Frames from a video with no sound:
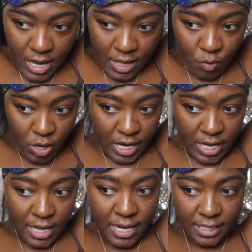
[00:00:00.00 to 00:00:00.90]
and then we're
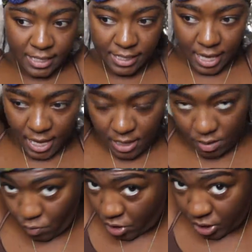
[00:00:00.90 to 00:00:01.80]
gonna let it set
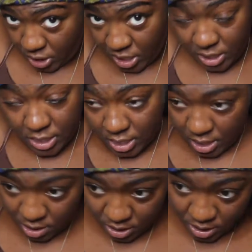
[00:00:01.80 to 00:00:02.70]
and we're just gonna
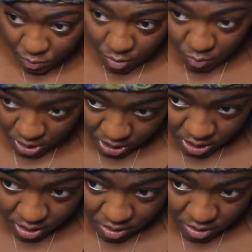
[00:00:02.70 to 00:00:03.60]
see see what we